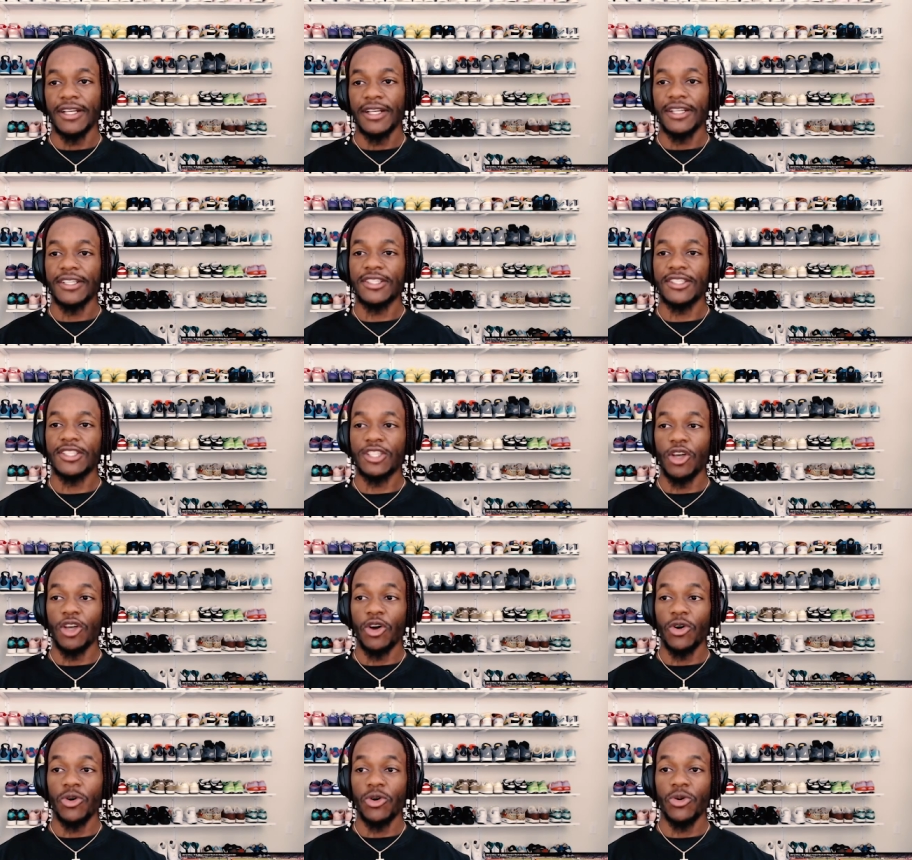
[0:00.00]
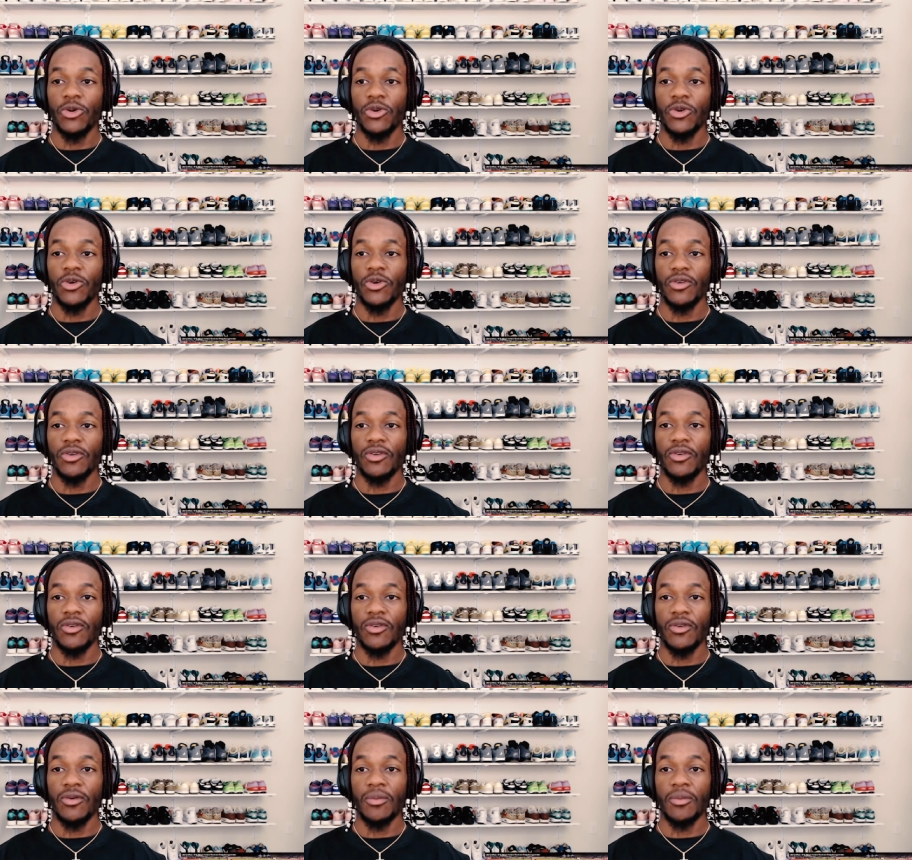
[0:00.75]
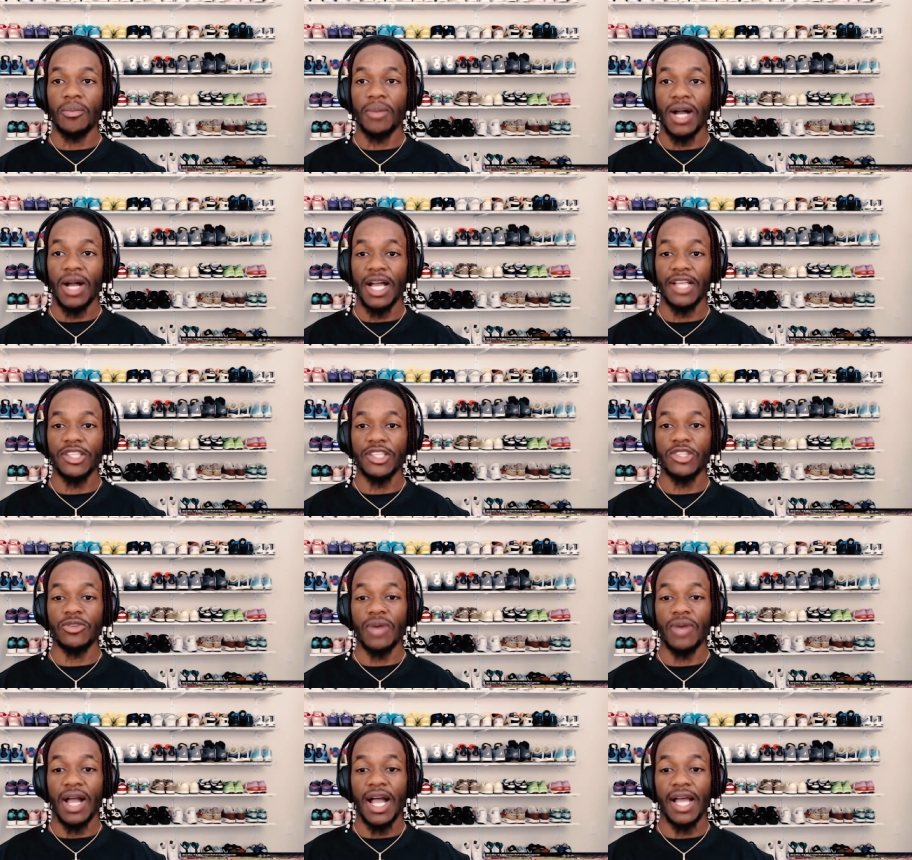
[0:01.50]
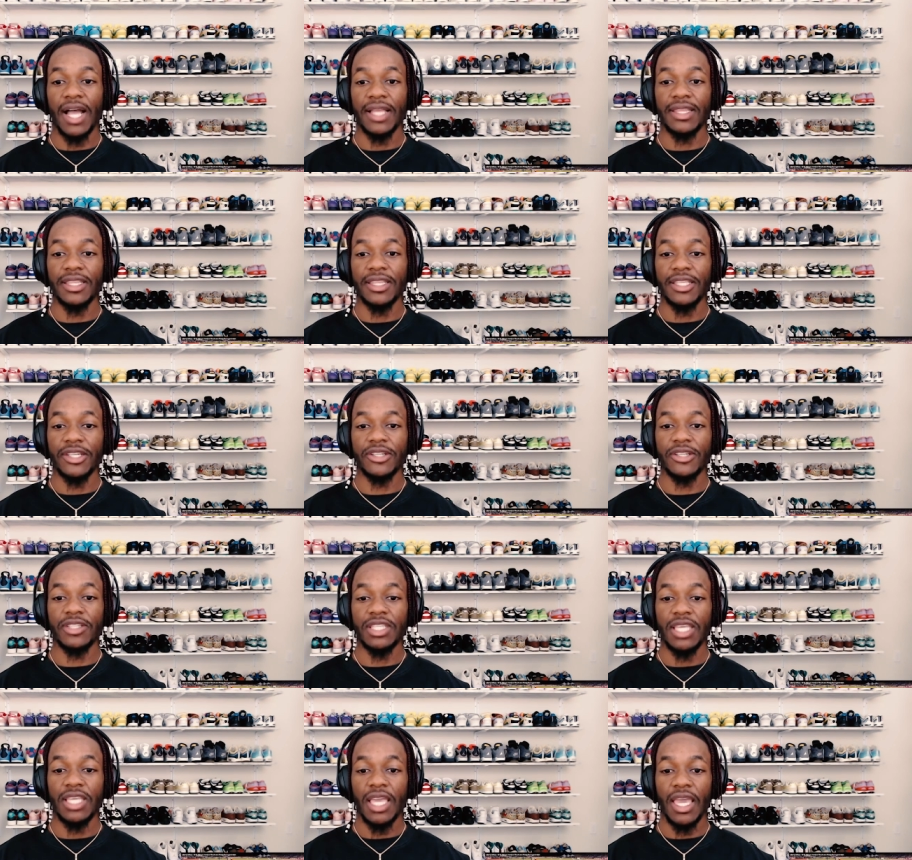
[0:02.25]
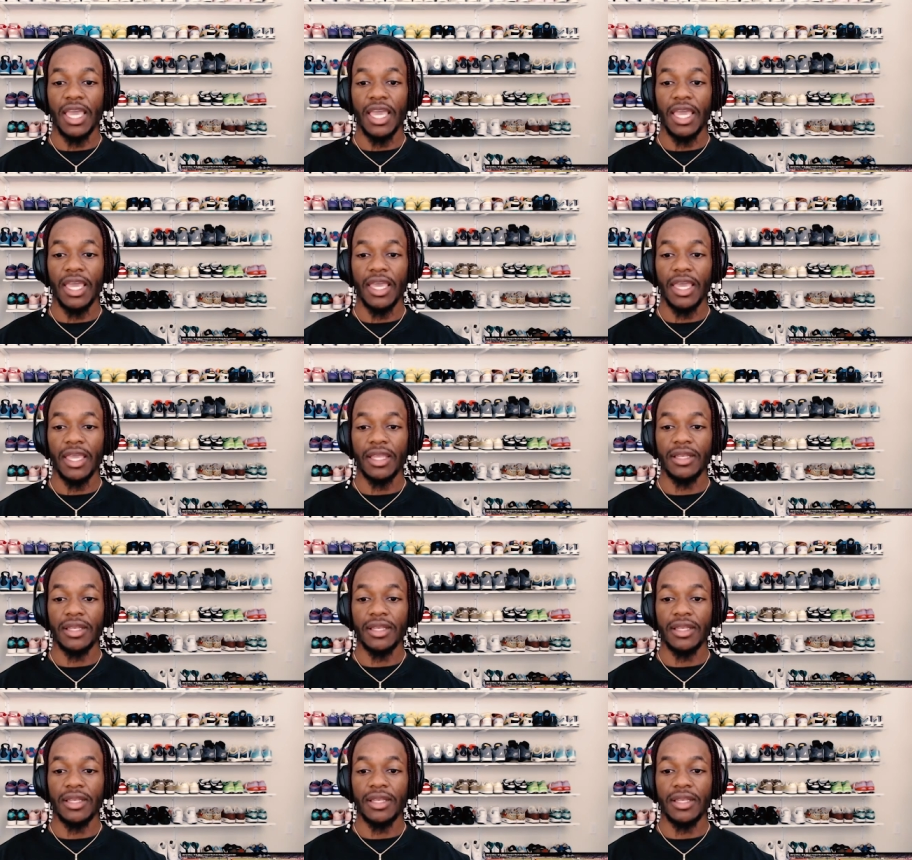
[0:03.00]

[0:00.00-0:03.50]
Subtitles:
So mind you, I literally had